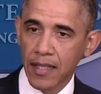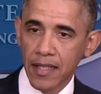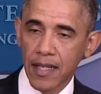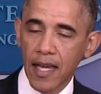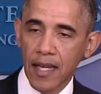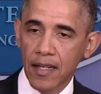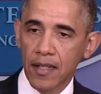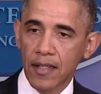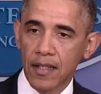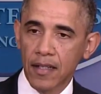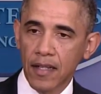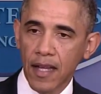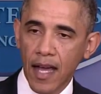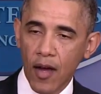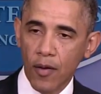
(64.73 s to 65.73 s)
get
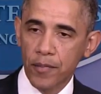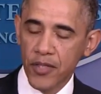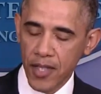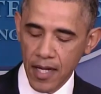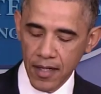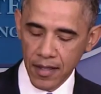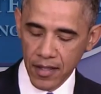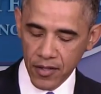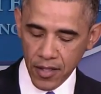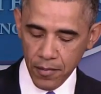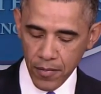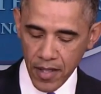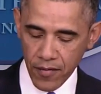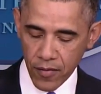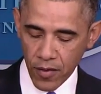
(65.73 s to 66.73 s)
how upsetting this can
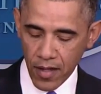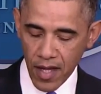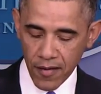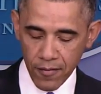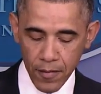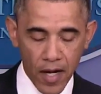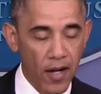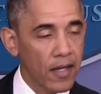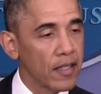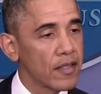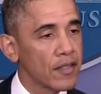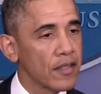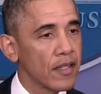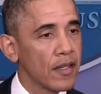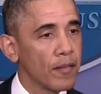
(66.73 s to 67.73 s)
be for a lot of
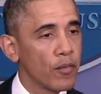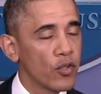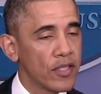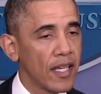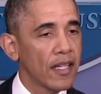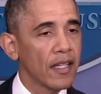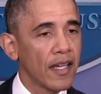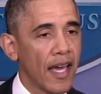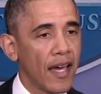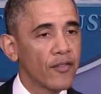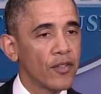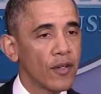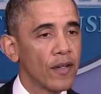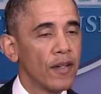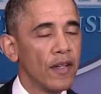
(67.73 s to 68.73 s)
Americans, particularly
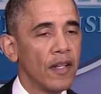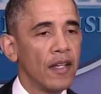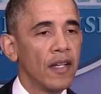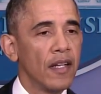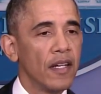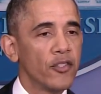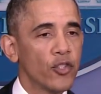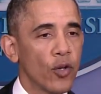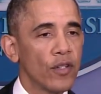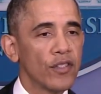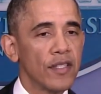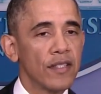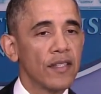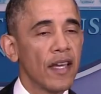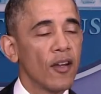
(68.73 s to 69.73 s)
after
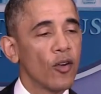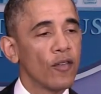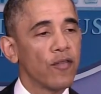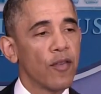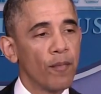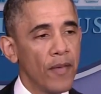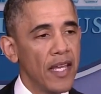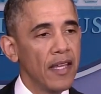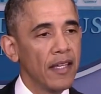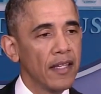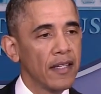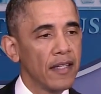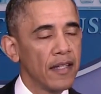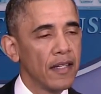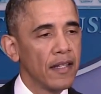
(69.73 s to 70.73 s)
assurances they heard from me
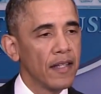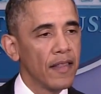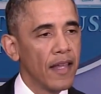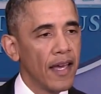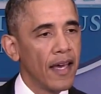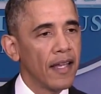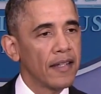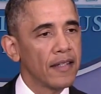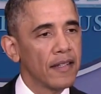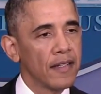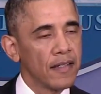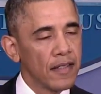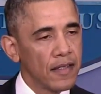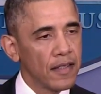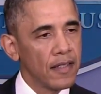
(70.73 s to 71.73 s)
that
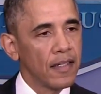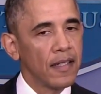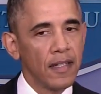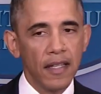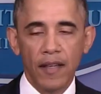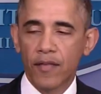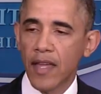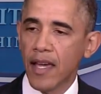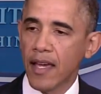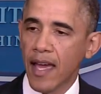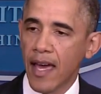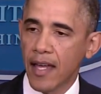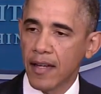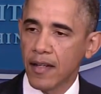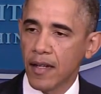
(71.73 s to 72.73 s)
if they
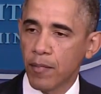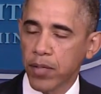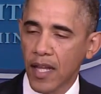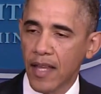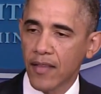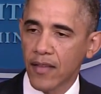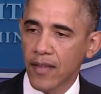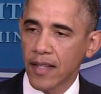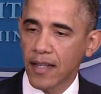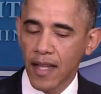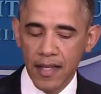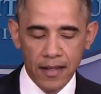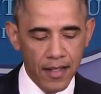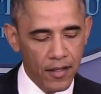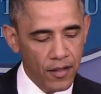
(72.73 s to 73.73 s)
had a plan that they
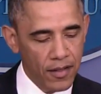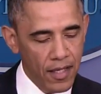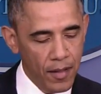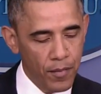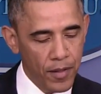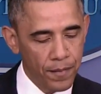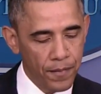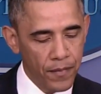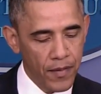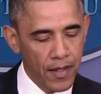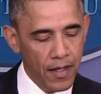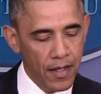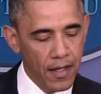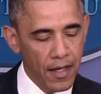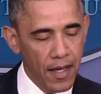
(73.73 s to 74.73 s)
liked, they could keep it.
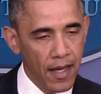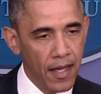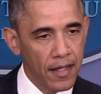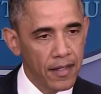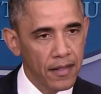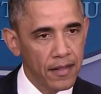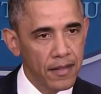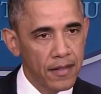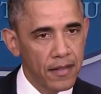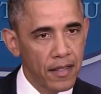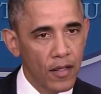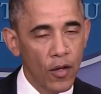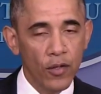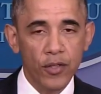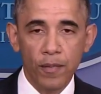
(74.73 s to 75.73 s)
And to
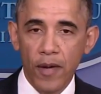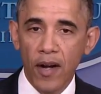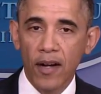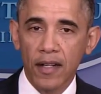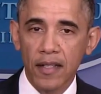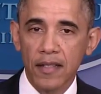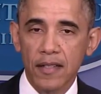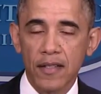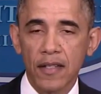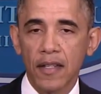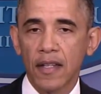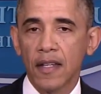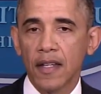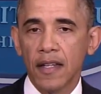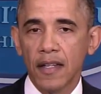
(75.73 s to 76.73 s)
those Americans,
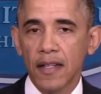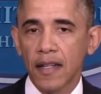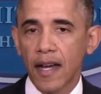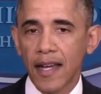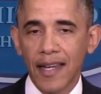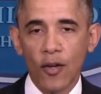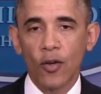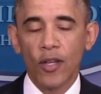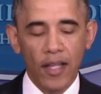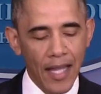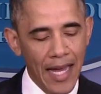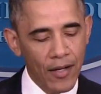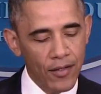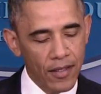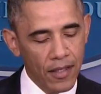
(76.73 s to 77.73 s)
I hear you
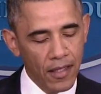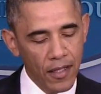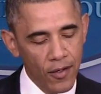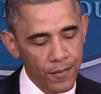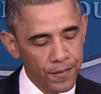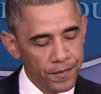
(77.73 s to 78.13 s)
loud and clear.